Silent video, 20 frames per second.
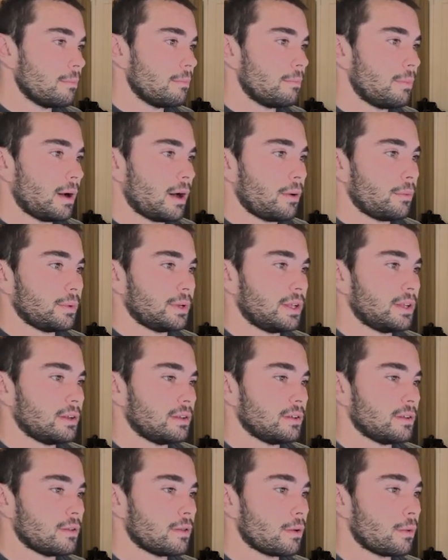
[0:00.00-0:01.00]
But we need
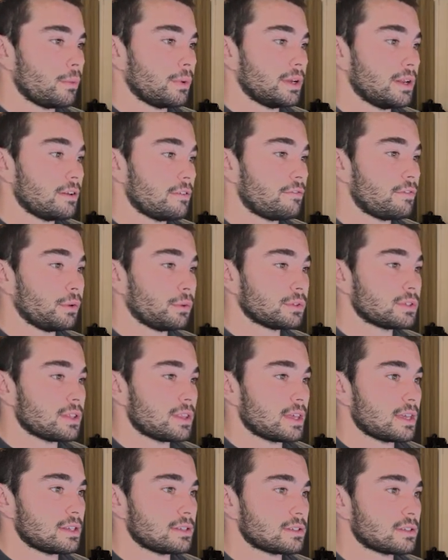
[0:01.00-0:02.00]
to filter
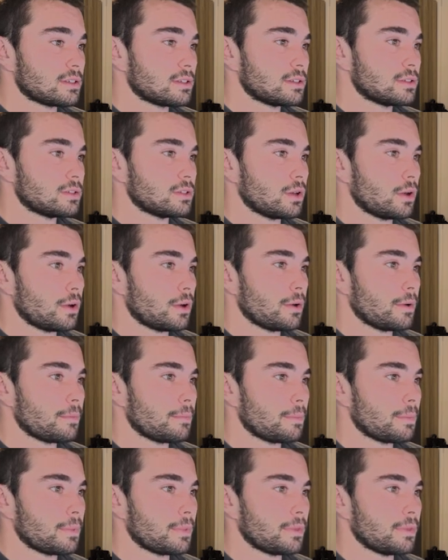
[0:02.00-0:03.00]
these. So
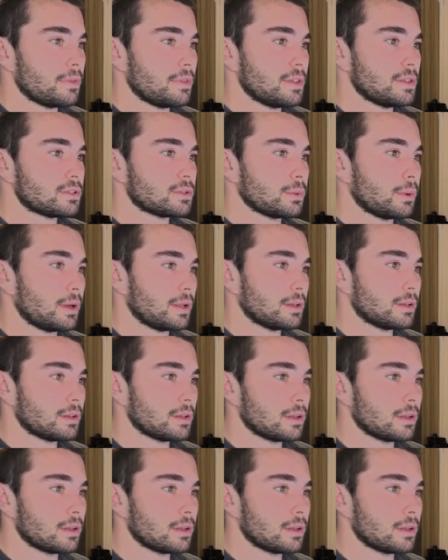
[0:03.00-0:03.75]
this one,